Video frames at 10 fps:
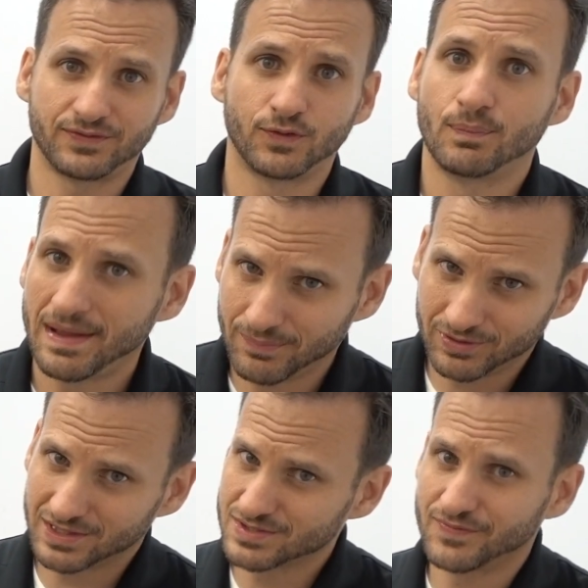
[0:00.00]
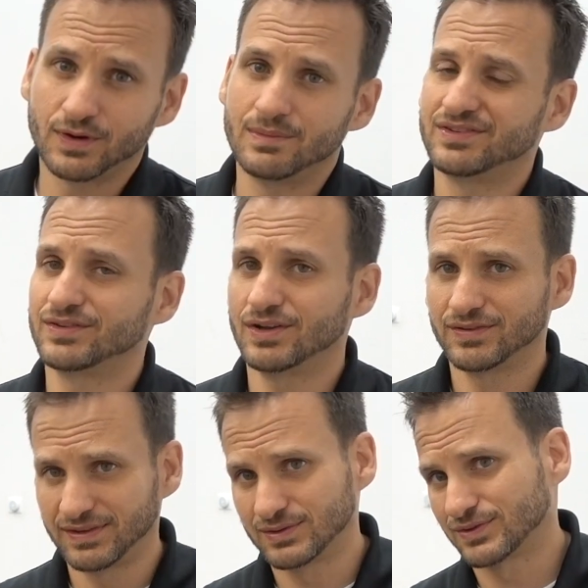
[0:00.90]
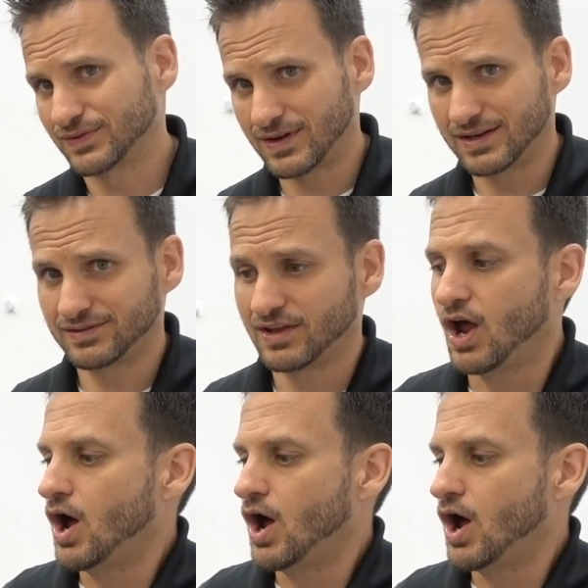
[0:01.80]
full paint protection film install, CQuartz finest.